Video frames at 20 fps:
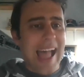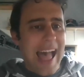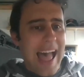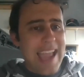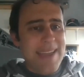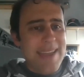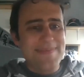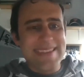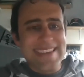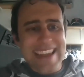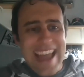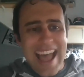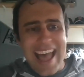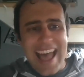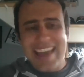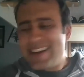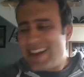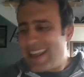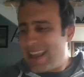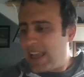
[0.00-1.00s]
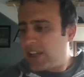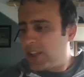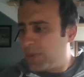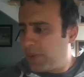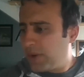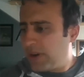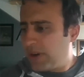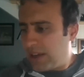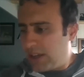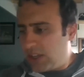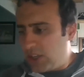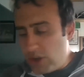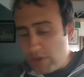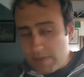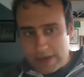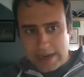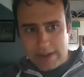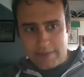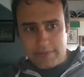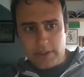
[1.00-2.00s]
I'm not an expert on
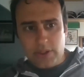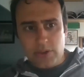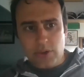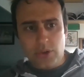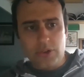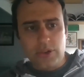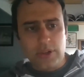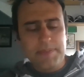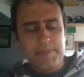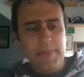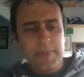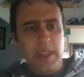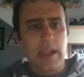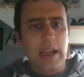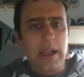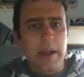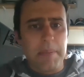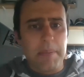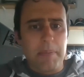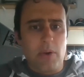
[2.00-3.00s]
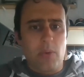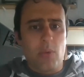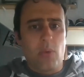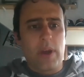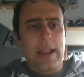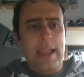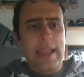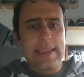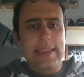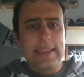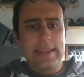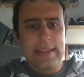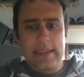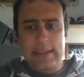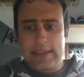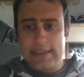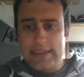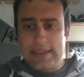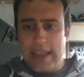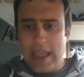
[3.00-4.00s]
human evolution, but what I can
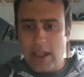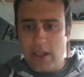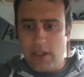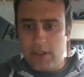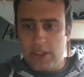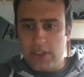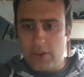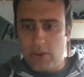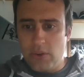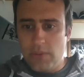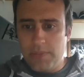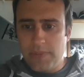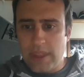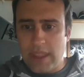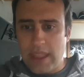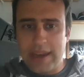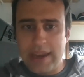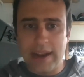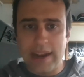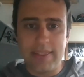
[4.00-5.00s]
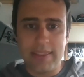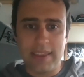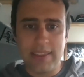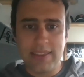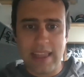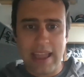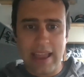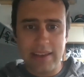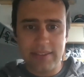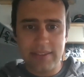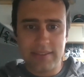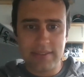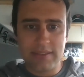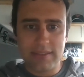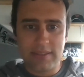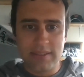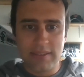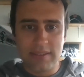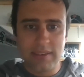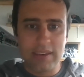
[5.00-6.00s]
tell you, and I think
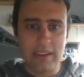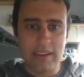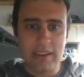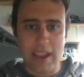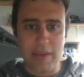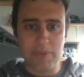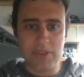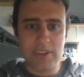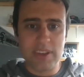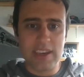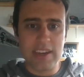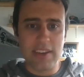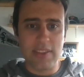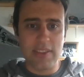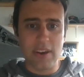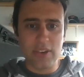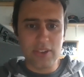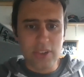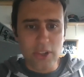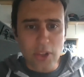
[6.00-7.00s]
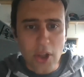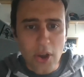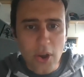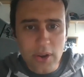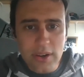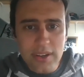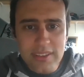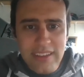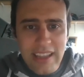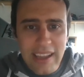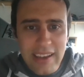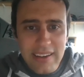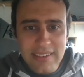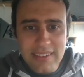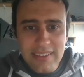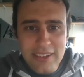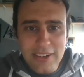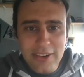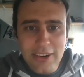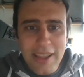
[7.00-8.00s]
I'm seeing you there. Salone, is that
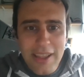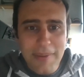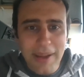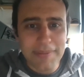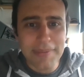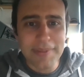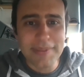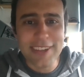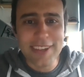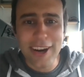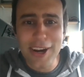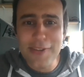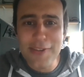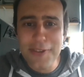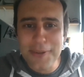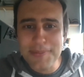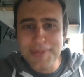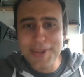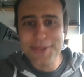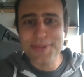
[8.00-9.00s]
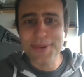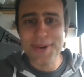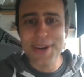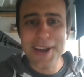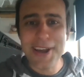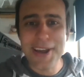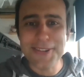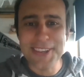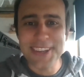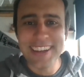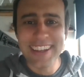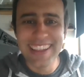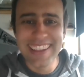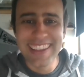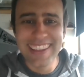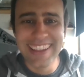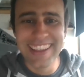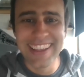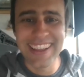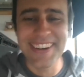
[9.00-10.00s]
your name? I'm sorry if I'm mispronouncing,
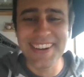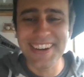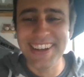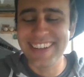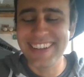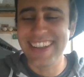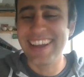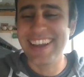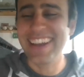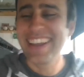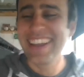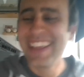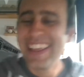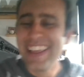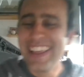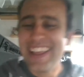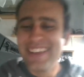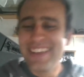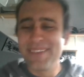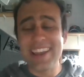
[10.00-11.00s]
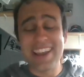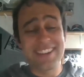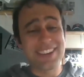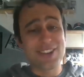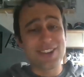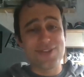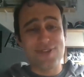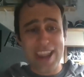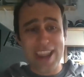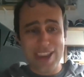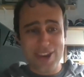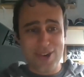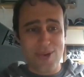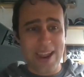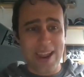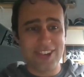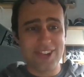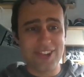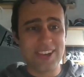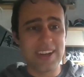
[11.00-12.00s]
but that's a great
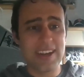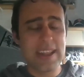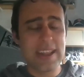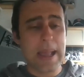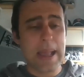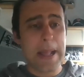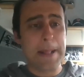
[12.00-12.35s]
question.